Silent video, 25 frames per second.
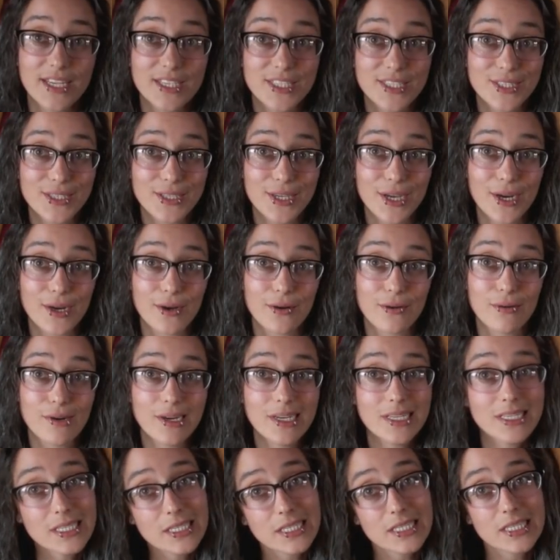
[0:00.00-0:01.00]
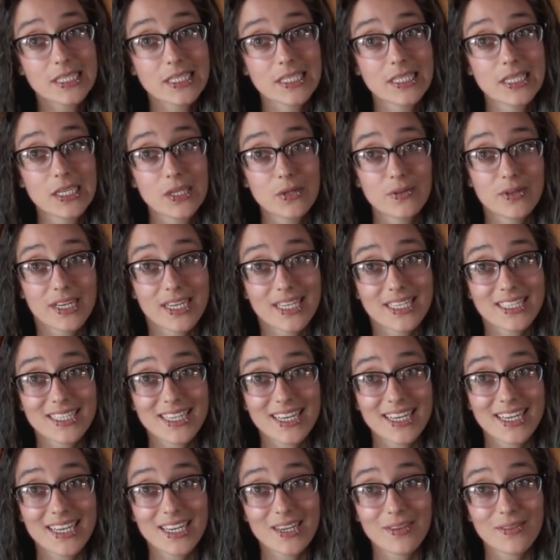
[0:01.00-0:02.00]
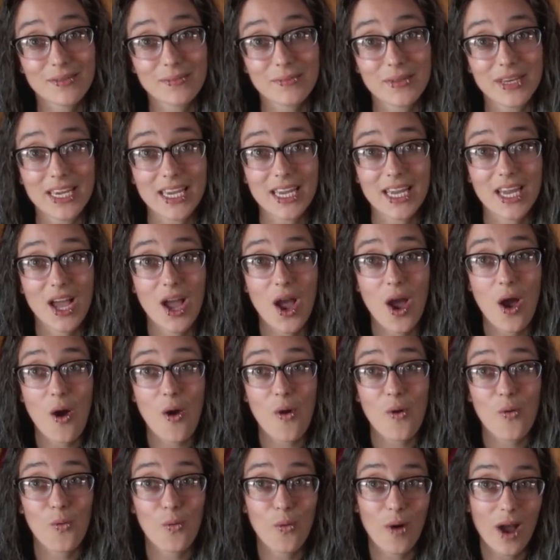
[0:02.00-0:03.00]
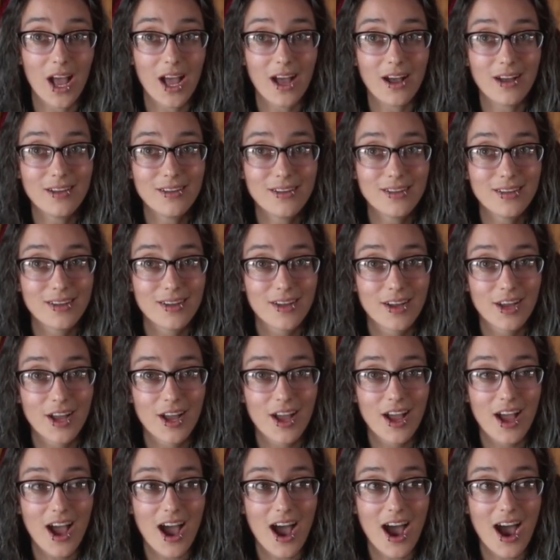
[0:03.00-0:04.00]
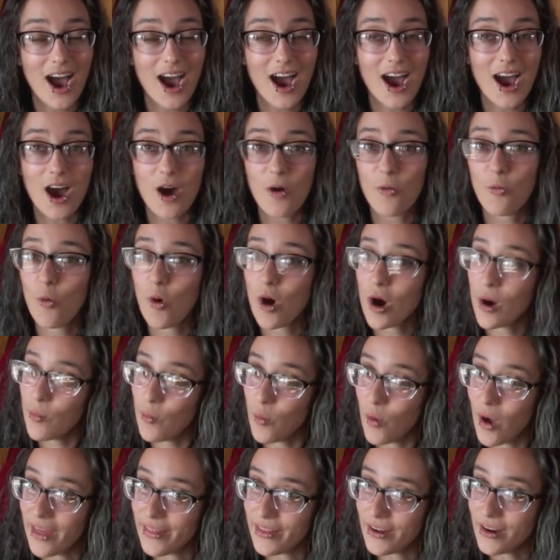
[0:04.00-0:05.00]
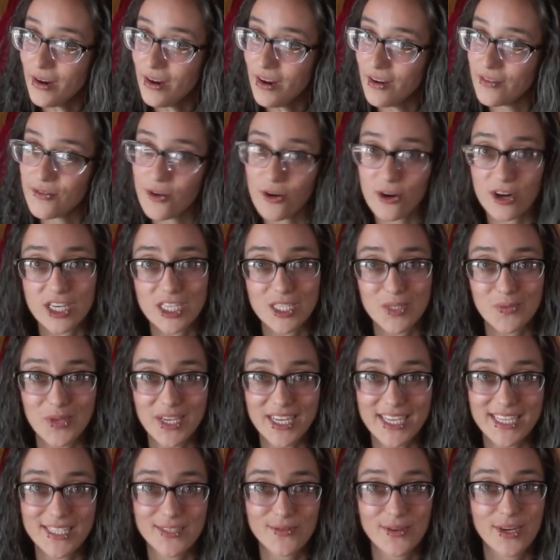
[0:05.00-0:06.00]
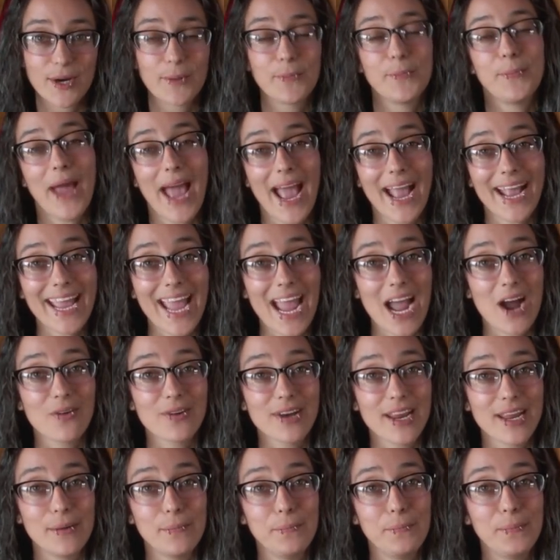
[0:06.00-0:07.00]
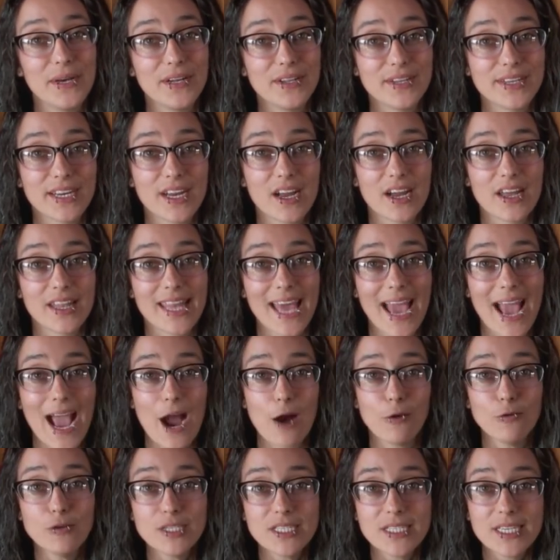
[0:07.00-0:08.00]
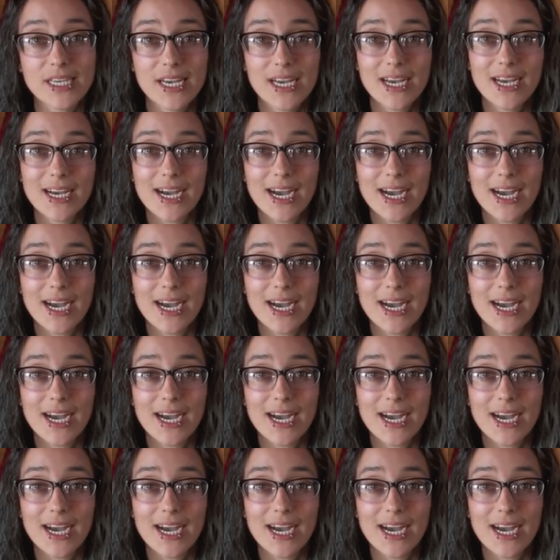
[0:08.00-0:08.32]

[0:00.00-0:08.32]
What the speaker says: So, what's new and exciting with me? Well, warm weather, of course, means we are back out and building on the house.